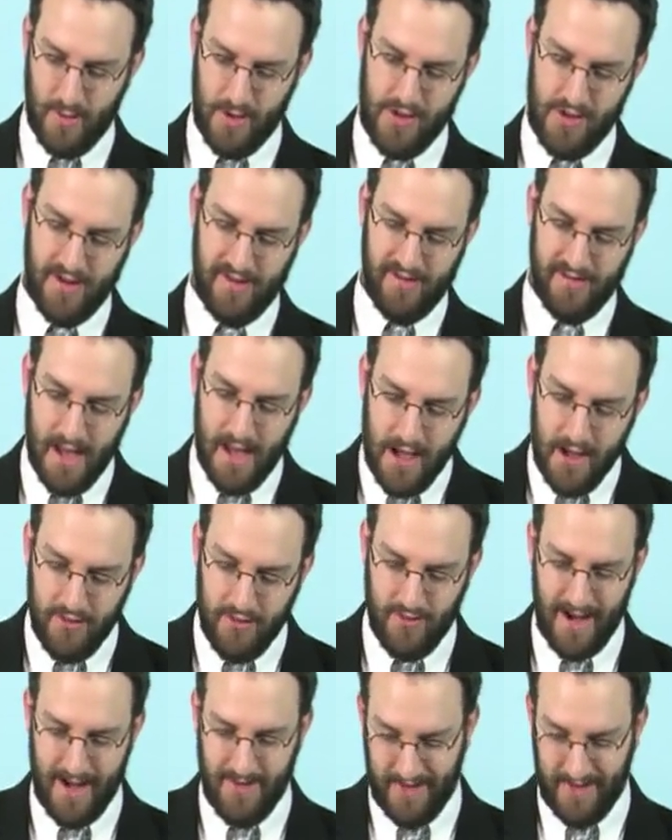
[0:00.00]
which is
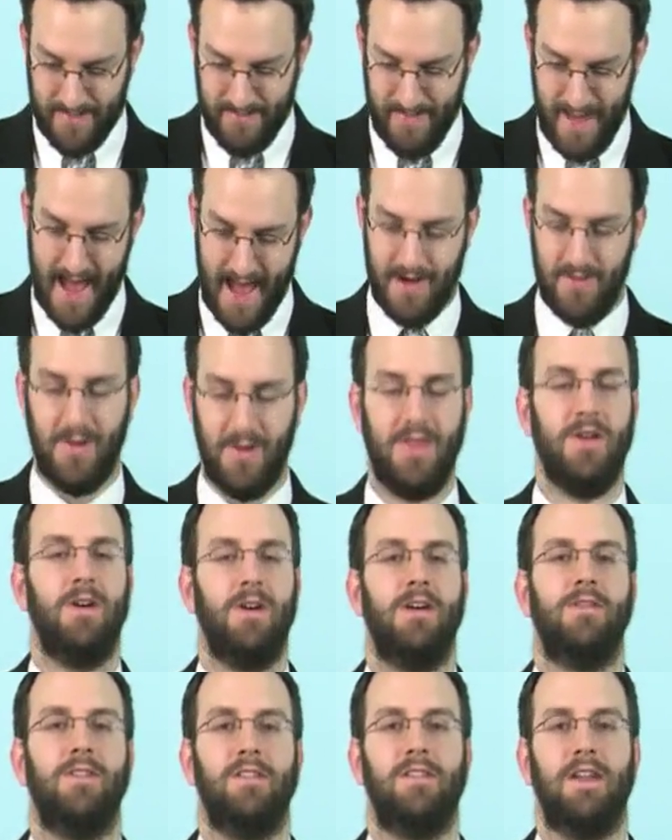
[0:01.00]
drafting a patent with the
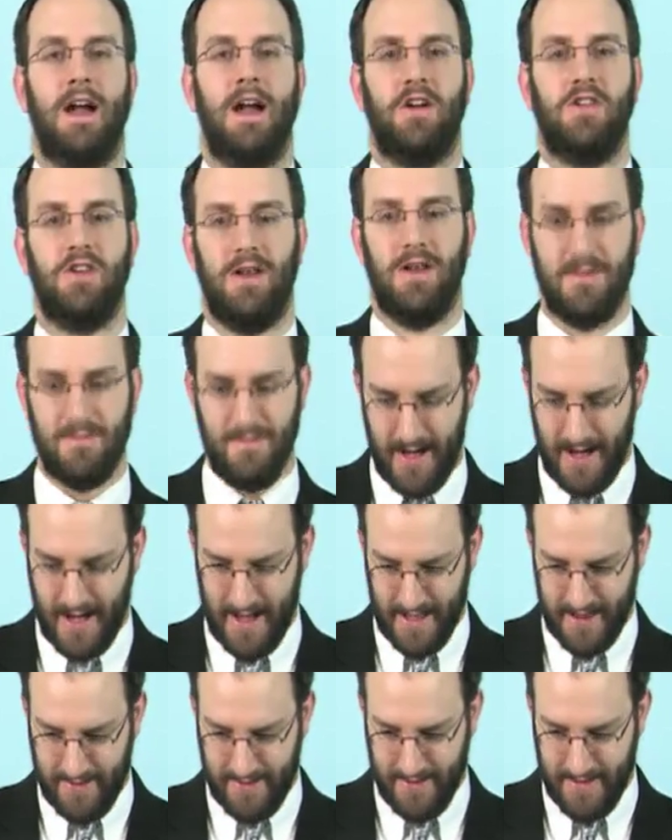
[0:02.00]
office action in
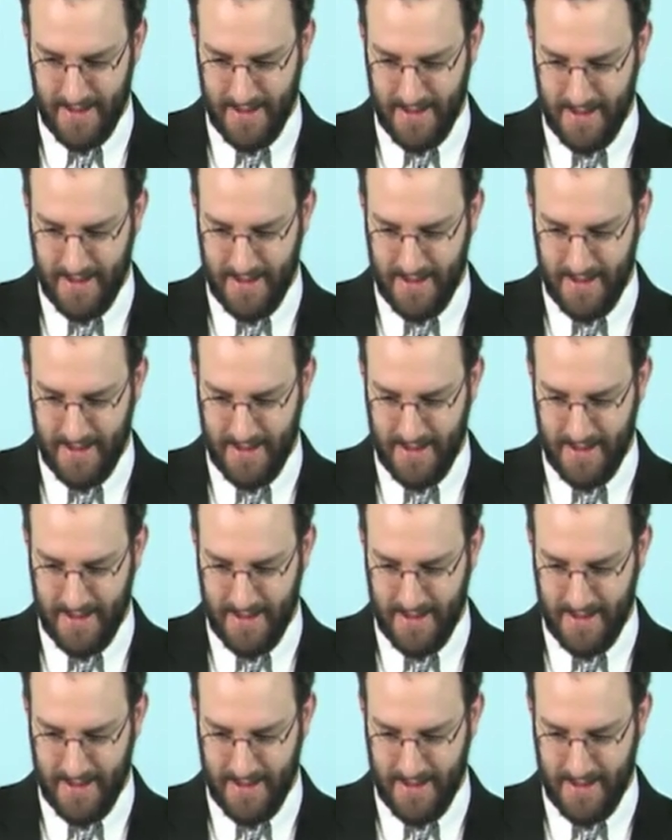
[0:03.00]
mind.